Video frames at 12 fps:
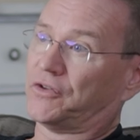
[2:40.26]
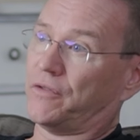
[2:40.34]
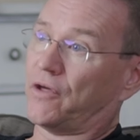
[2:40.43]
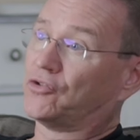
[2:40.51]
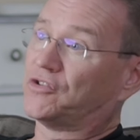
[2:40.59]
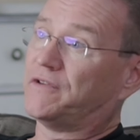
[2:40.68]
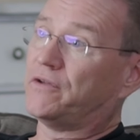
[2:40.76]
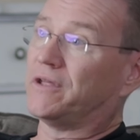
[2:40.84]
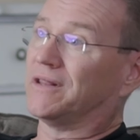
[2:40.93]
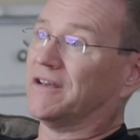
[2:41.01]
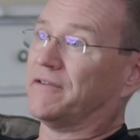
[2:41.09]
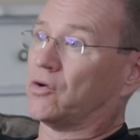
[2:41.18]
to those of you
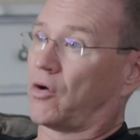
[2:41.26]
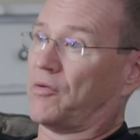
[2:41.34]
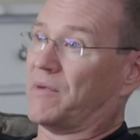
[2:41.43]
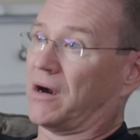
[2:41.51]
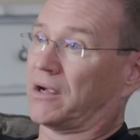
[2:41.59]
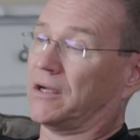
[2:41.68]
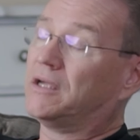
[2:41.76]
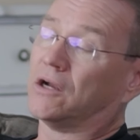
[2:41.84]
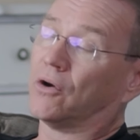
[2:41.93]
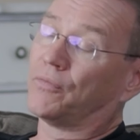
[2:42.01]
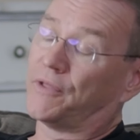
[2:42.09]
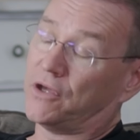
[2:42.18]
that live in North America, you
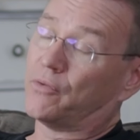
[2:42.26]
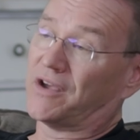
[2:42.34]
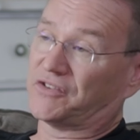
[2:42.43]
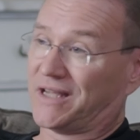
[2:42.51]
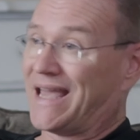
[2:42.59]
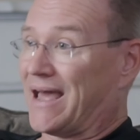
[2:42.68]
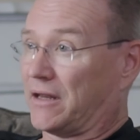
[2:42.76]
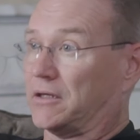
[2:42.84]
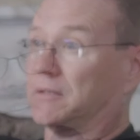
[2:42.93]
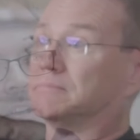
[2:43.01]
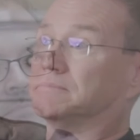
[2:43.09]
know, the US and Canada.